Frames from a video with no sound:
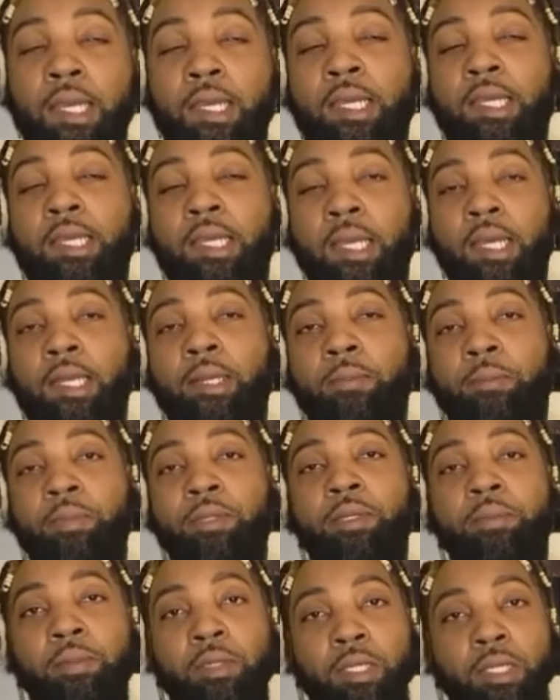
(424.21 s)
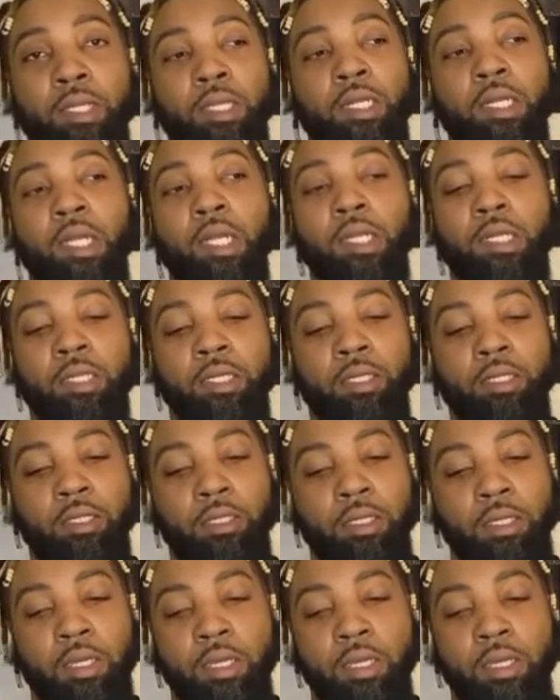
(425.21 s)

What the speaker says: it kind of put me in like a,